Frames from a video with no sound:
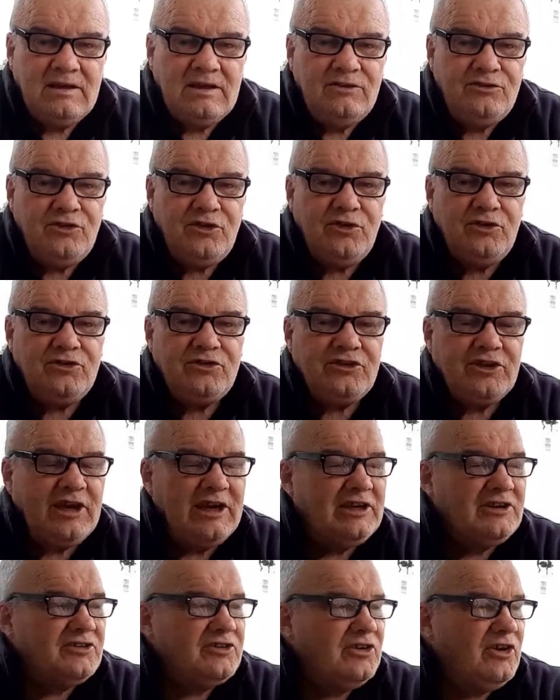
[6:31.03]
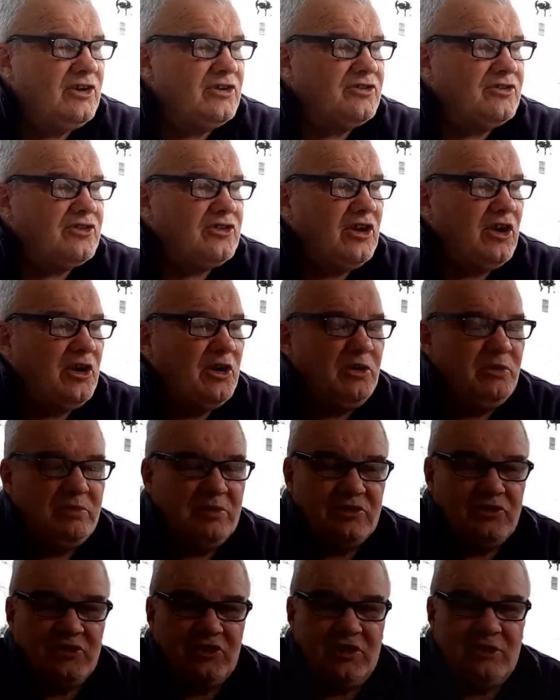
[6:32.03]
Tuesday is not so
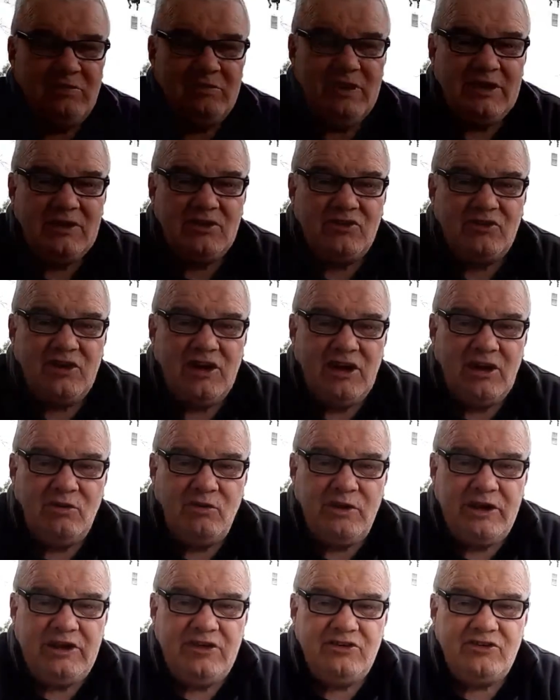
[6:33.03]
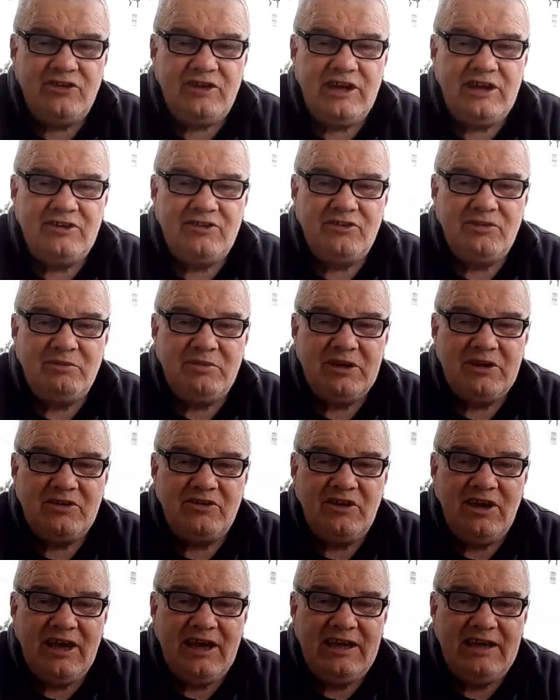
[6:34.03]
busy, but Wednesday's the big
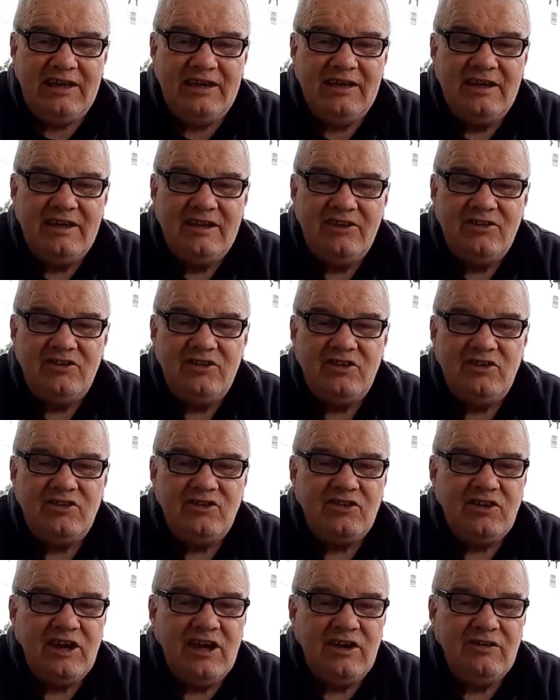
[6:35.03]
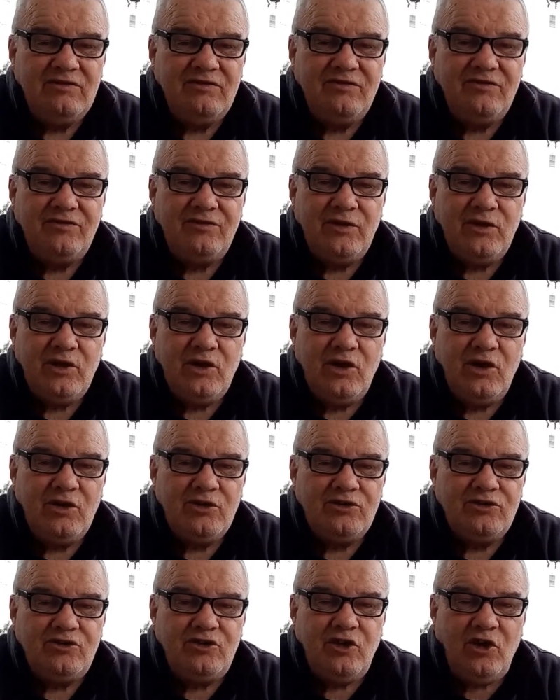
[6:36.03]
day. She's full
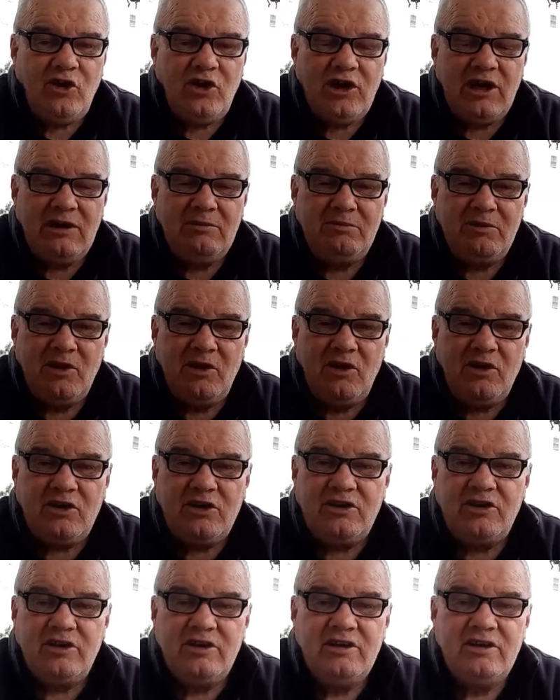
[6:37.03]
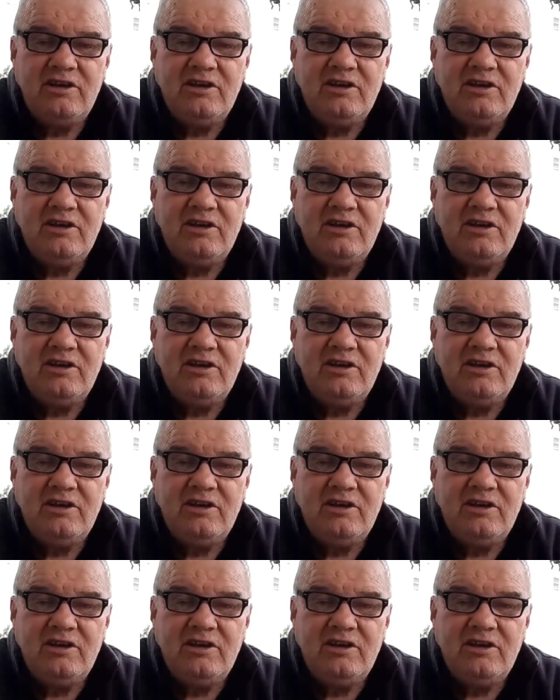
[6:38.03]
on chock-a-block.